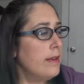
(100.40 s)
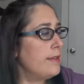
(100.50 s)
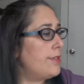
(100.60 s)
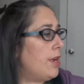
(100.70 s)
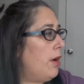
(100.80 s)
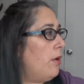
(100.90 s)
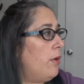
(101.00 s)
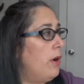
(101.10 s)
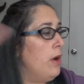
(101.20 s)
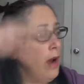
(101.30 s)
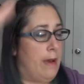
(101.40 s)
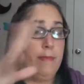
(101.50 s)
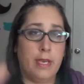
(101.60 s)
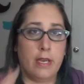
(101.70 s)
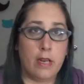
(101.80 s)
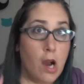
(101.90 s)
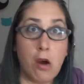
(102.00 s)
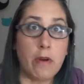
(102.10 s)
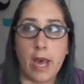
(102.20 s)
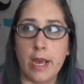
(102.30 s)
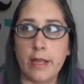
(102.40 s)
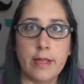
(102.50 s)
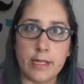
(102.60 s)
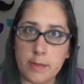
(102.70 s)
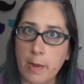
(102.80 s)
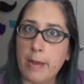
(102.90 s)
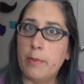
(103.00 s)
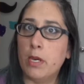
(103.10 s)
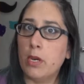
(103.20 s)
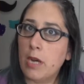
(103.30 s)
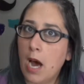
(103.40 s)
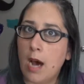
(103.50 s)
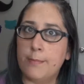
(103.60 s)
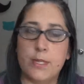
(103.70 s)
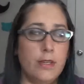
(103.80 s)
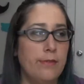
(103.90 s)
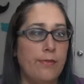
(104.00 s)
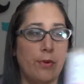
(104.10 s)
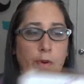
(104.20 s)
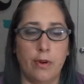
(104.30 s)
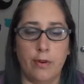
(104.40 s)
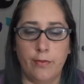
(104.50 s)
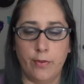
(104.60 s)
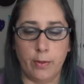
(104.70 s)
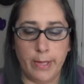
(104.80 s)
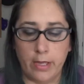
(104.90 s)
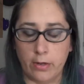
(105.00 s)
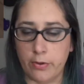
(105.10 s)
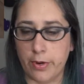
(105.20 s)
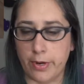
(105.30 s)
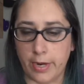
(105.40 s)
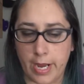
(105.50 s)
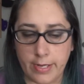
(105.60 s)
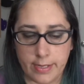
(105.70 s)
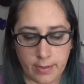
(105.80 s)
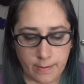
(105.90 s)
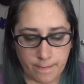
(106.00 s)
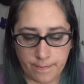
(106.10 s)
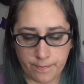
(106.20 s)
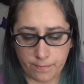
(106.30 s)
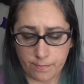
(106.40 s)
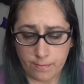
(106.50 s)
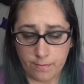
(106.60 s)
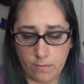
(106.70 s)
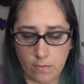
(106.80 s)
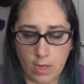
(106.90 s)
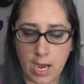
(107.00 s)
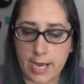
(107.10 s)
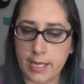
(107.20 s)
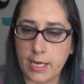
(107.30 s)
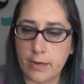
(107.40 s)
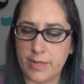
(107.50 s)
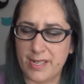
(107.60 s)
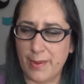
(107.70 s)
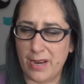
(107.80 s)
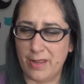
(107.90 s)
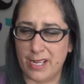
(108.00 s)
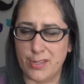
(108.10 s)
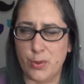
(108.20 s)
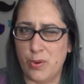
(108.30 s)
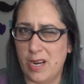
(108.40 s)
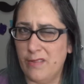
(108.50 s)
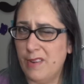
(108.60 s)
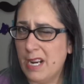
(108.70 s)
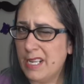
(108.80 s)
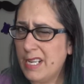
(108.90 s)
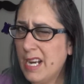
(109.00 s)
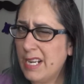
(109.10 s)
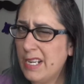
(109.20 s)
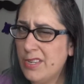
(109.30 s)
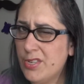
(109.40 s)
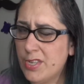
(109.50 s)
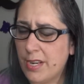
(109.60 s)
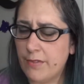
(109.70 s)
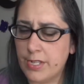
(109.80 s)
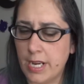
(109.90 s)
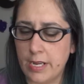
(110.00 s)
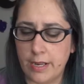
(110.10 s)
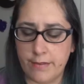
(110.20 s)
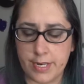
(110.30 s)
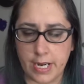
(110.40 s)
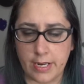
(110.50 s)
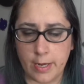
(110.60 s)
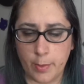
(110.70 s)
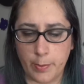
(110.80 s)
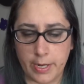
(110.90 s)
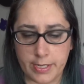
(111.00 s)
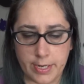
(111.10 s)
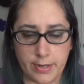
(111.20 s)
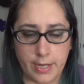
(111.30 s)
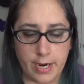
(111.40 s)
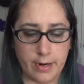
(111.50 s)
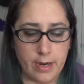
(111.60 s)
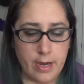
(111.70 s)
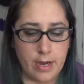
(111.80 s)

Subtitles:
So I'm thinking, okay, this might be a good option for my little critter case. I think it was about like $12.99-ish, give or take a couple bucks here or there.